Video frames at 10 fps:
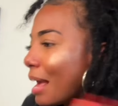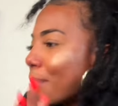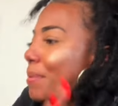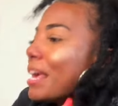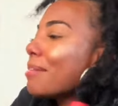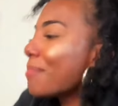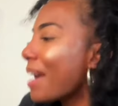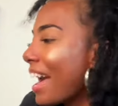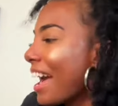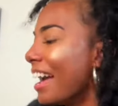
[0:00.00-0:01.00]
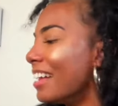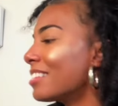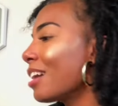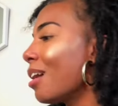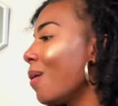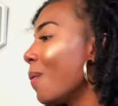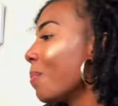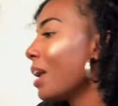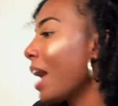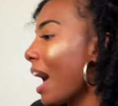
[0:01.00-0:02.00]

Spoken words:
They big mad. So